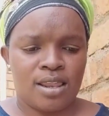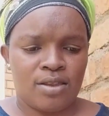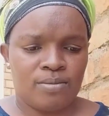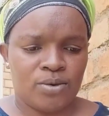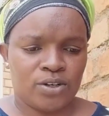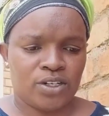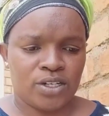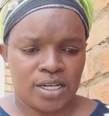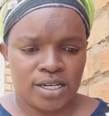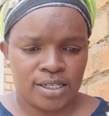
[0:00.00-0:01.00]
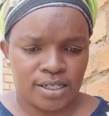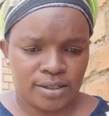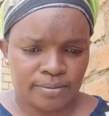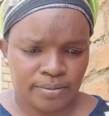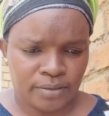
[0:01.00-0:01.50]
I'm not ready
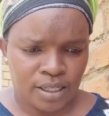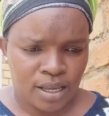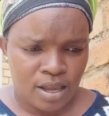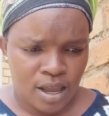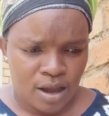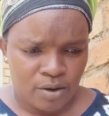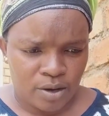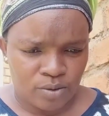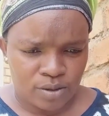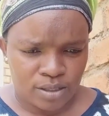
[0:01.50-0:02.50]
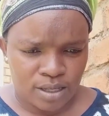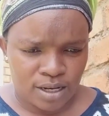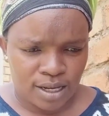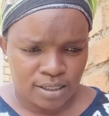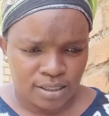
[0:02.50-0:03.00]
when was the
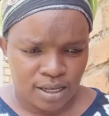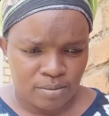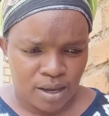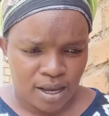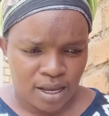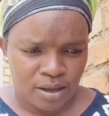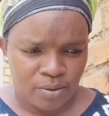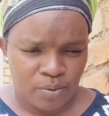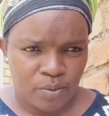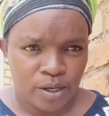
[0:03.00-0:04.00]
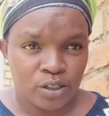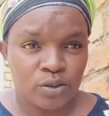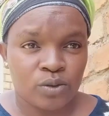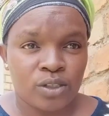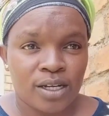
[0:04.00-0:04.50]
last time I went
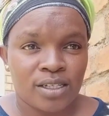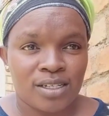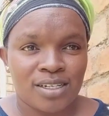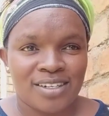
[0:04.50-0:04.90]
to church?